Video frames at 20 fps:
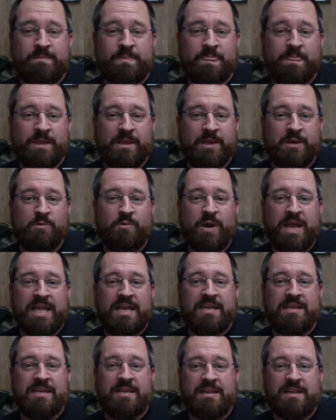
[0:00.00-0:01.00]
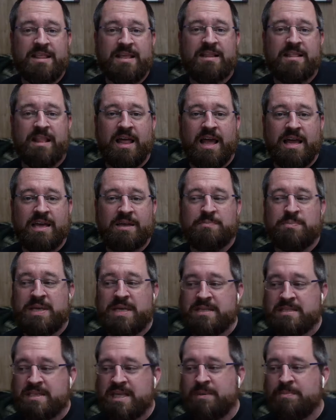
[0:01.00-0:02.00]
You win the like
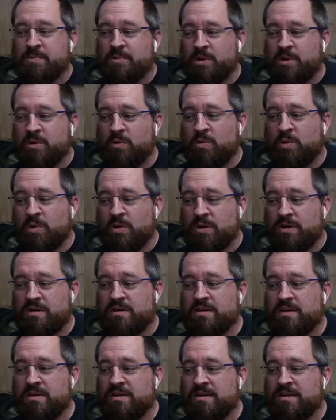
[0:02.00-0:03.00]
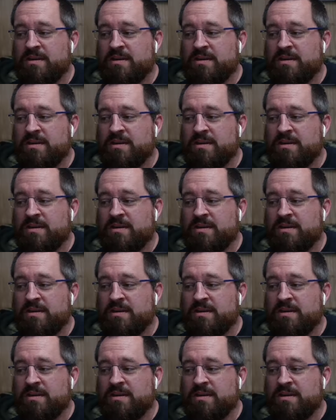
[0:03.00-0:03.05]
Peacekeeper Award